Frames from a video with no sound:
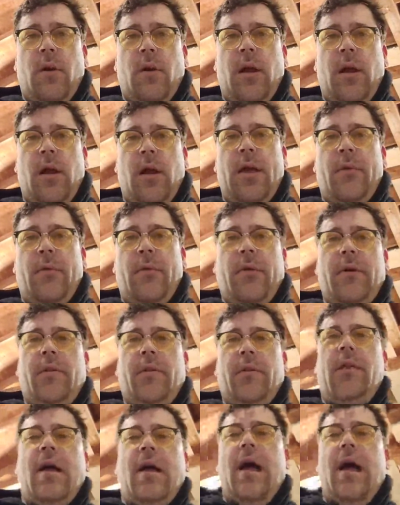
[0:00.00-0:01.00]
All
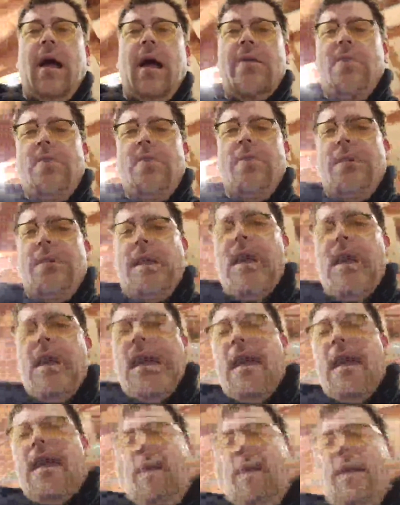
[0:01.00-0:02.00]
right, we're live.
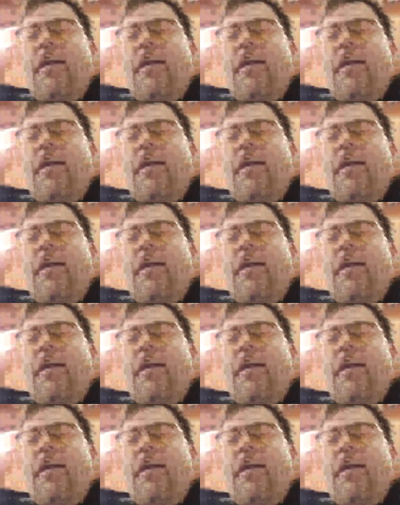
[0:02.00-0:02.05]
Okay.